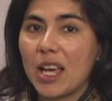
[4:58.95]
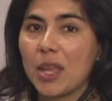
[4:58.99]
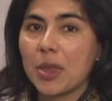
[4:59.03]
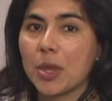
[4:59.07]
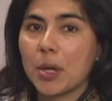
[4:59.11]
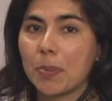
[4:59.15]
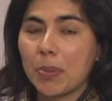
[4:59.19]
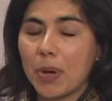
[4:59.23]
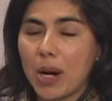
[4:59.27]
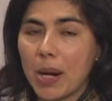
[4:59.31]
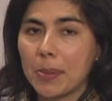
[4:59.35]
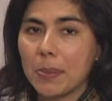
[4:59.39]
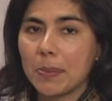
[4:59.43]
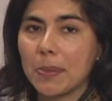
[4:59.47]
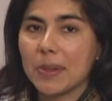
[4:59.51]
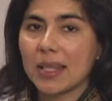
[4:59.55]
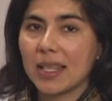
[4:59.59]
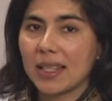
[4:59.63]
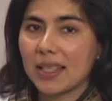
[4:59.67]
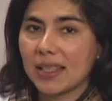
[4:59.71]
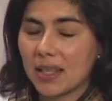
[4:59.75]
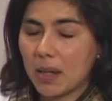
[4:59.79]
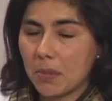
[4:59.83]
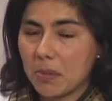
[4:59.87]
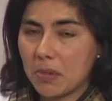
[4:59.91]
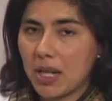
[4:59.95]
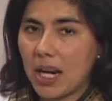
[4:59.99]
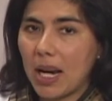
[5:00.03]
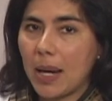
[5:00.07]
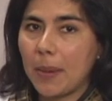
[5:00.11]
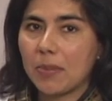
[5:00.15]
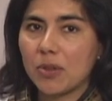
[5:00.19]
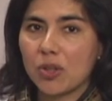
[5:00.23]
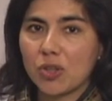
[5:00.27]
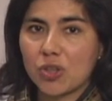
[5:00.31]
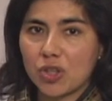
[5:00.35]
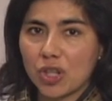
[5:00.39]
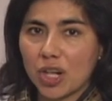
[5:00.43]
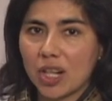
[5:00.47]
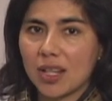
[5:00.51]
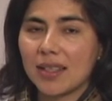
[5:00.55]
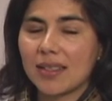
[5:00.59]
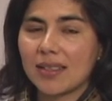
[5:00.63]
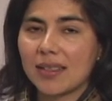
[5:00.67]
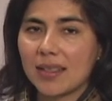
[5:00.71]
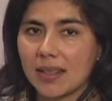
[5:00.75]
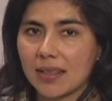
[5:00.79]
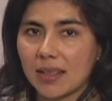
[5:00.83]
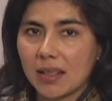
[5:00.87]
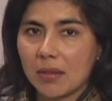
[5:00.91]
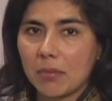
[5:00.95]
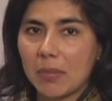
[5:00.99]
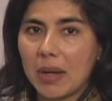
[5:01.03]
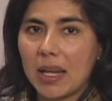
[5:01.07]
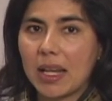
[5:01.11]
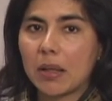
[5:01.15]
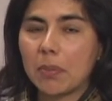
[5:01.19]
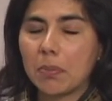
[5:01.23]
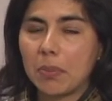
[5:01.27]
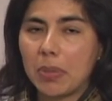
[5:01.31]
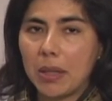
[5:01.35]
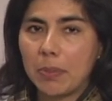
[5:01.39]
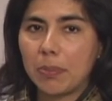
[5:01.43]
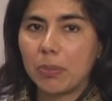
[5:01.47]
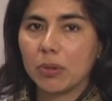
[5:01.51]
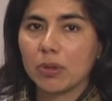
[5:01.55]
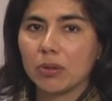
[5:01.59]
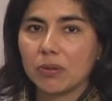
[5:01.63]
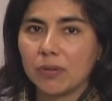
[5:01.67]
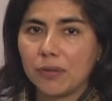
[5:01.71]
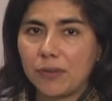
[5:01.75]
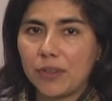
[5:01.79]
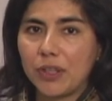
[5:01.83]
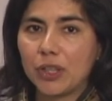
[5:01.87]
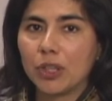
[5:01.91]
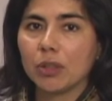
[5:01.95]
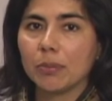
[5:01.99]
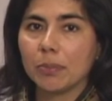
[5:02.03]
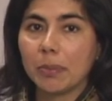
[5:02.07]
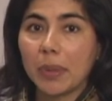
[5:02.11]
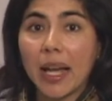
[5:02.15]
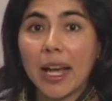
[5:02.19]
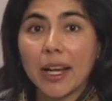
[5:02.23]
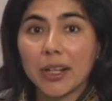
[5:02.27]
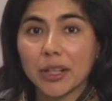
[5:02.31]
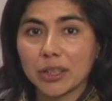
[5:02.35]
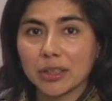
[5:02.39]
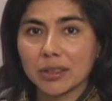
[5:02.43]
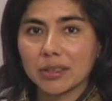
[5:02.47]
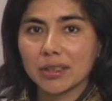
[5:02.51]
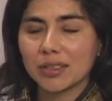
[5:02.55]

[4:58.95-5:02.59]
The problem is that sometimes it just doesn't make people feel better.